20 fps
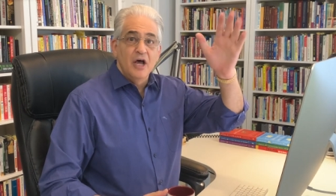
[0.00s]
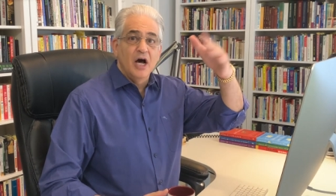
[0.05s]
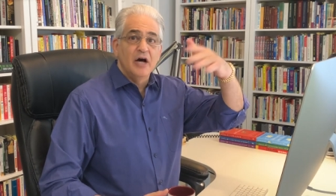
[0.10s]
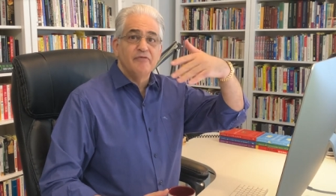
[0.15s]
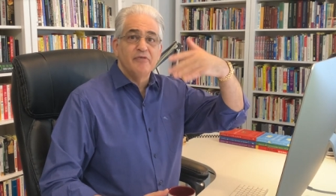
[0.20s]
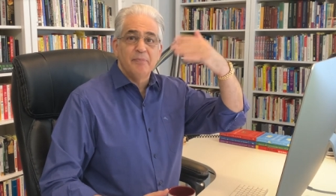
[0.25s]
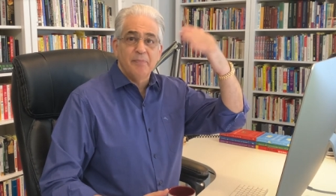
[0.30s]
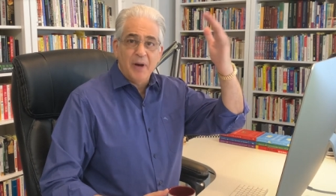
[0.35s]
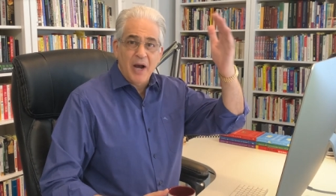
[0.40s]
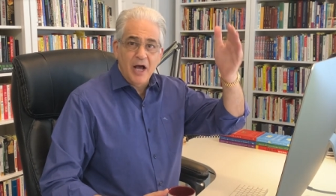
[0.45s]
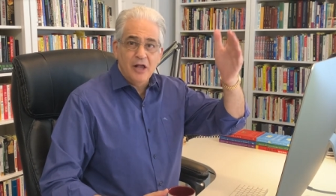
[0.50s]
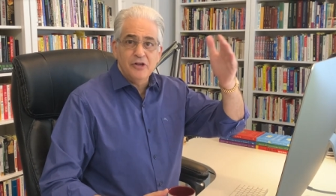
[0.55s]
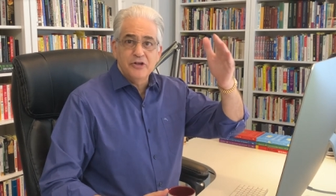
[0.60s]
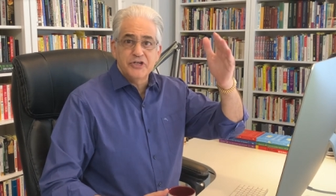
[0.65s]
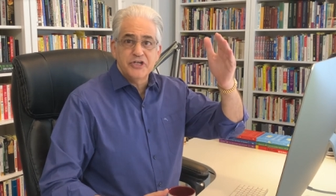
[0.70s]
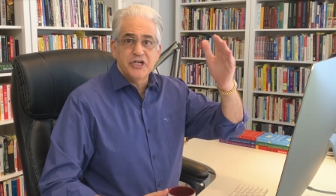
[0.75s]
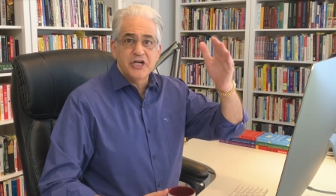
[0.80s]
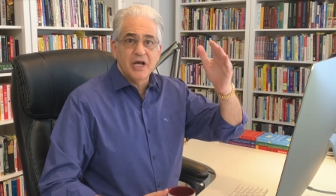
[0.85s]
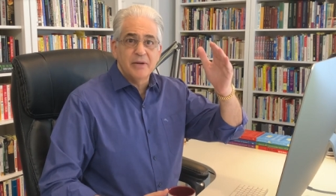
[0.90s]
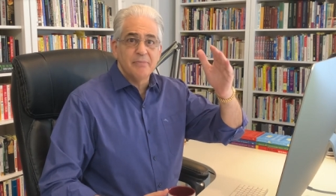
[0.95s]
of
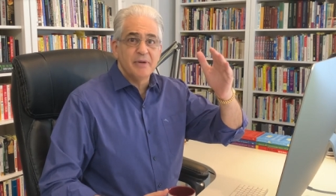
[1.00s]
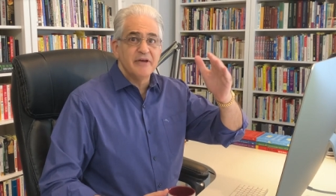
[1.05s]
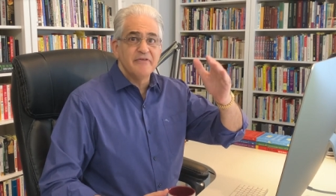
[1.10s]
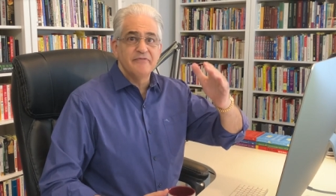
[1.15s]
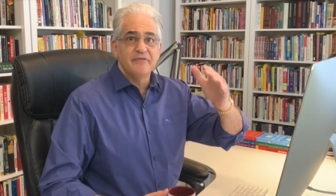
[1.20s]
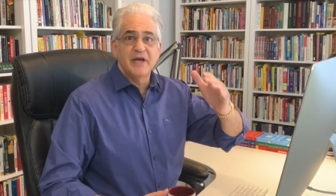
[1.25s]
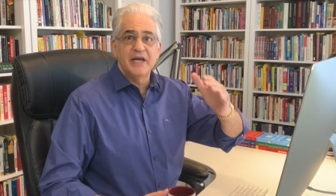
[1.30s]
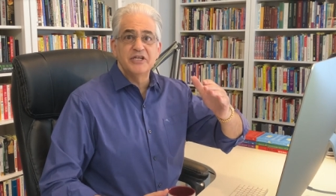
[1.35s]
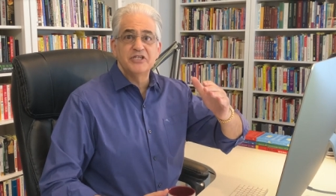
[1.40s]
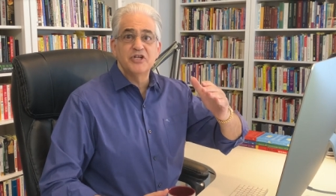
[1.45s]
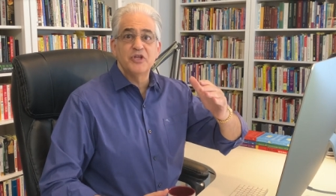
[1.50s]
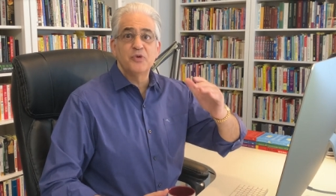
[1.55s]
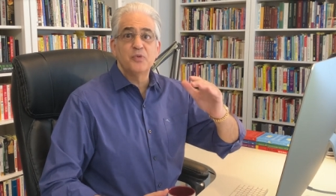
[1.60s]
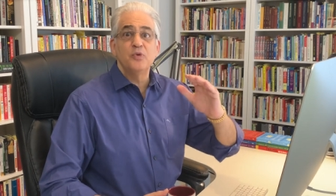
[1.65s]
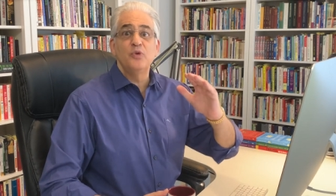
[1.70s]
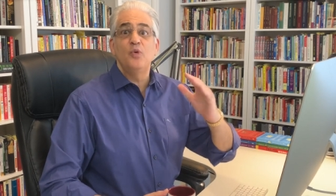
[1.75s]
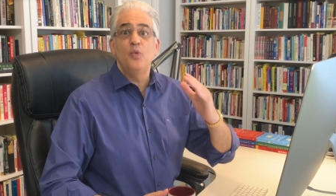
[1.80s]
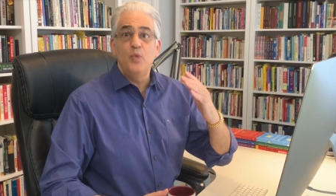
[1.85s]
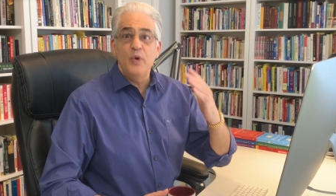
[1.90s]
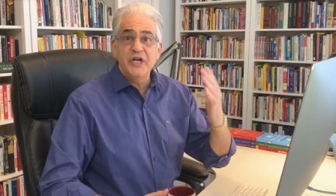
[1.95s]
apology on my face, and
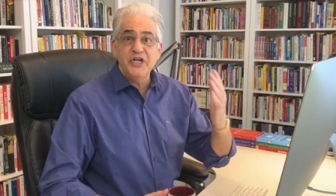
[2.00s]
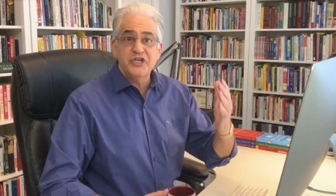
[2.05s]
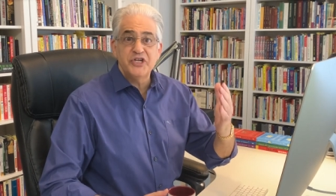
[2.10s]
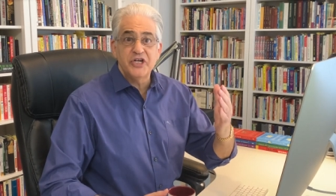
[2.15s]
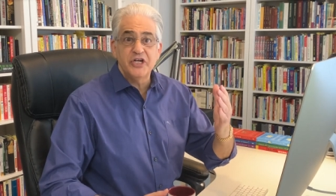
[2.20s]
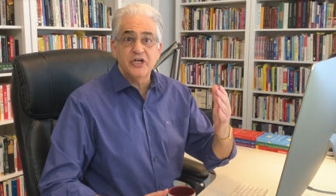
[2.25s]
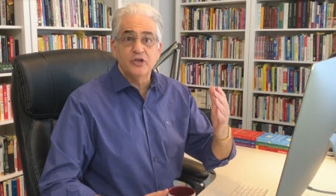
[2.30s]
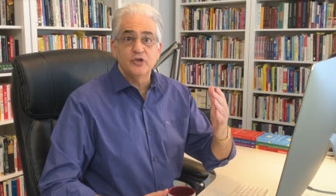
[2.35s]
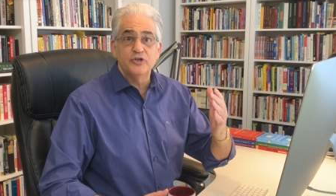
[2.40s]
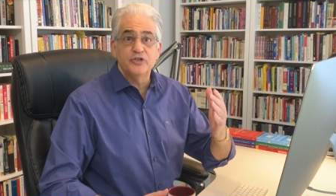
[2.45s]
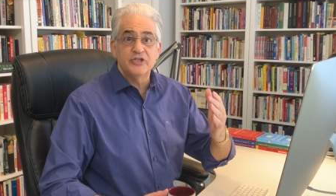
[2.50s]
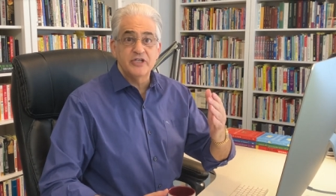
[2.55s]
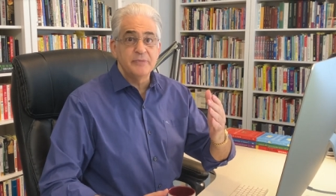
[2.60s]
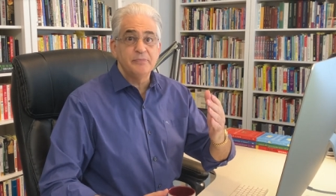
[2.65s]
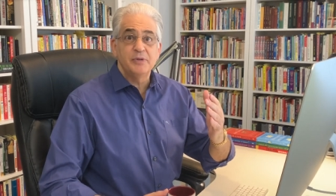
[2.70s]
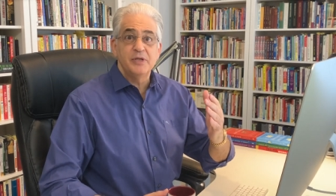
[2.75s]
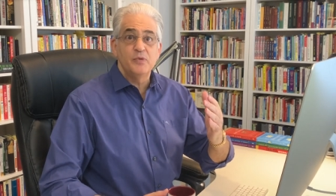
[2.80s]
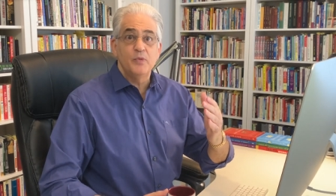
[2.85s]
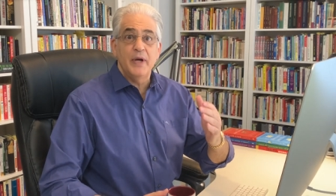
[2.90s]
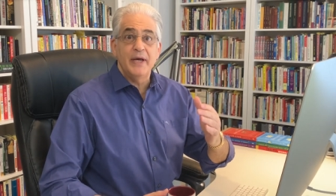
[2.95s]
through the windshield
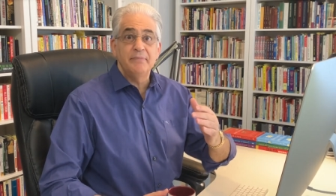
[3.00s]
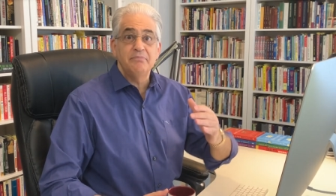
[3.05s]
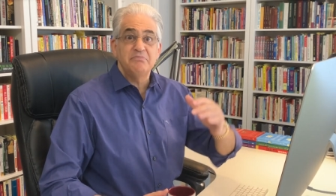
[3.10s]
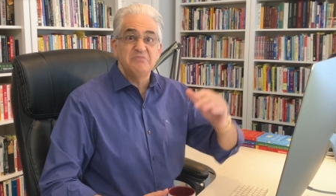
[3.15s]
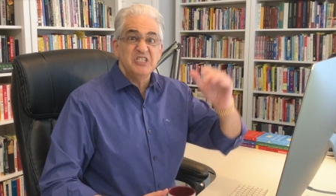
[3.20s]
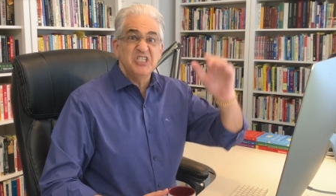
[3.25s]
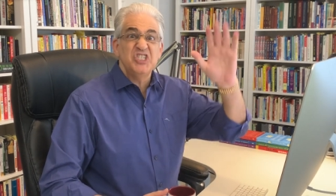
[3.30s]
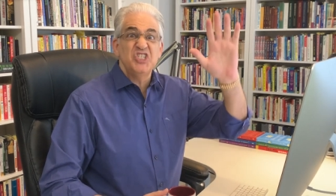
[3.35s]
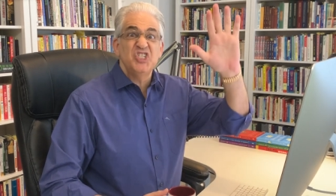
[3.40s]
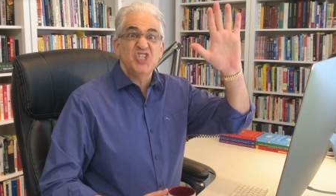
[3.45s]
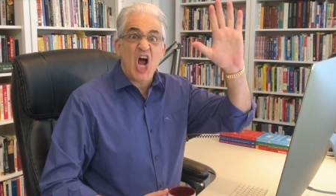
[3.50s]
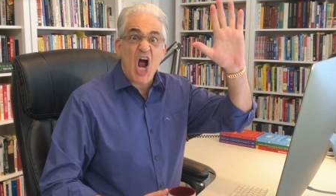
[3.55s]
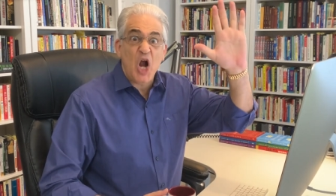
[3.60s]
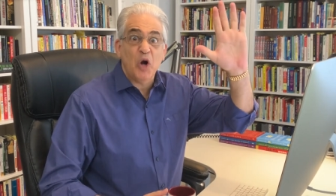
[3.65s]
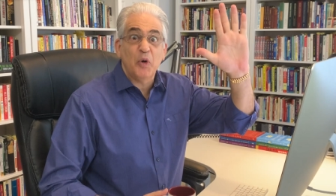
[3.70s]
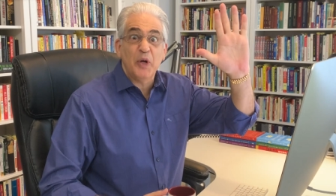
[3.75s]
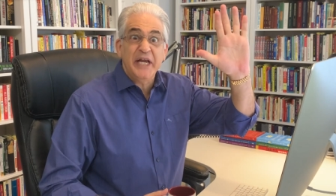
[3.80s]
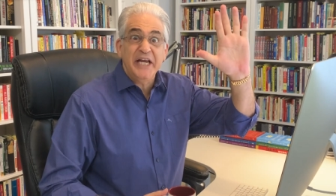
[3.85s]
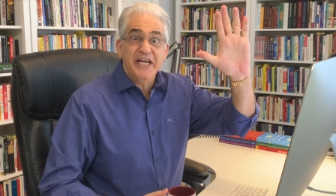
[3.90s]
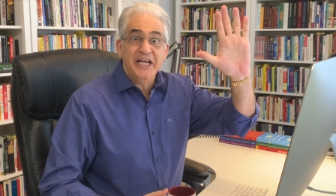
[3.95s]
simply went,
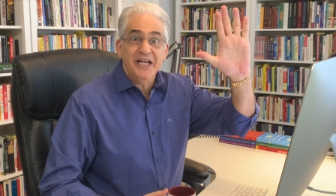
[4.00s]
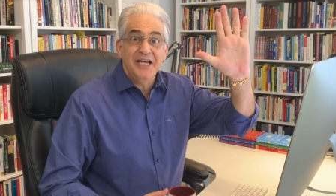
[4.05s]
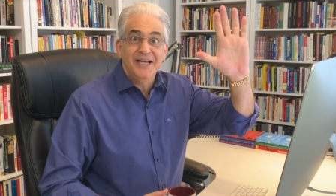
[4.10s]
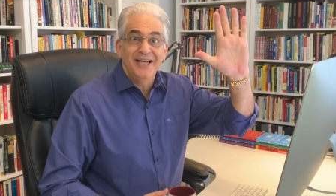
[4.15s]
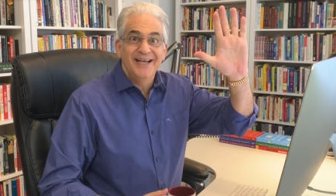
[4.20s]
sorry.